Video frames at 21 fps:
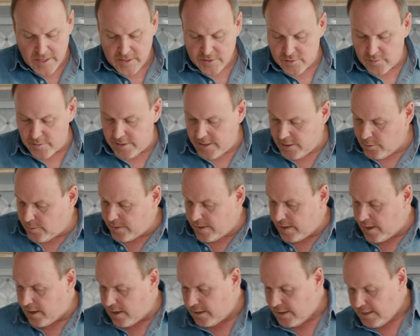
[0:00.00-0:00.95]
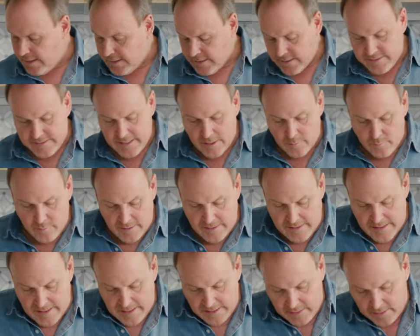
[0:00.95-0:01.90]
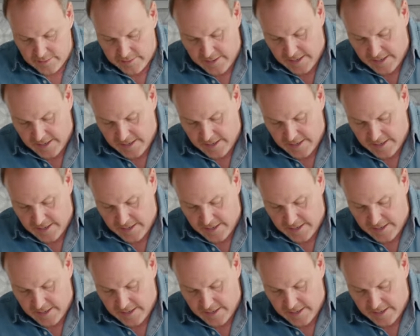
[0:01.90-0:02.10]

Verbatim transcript: So here we are. Let's get rid of that little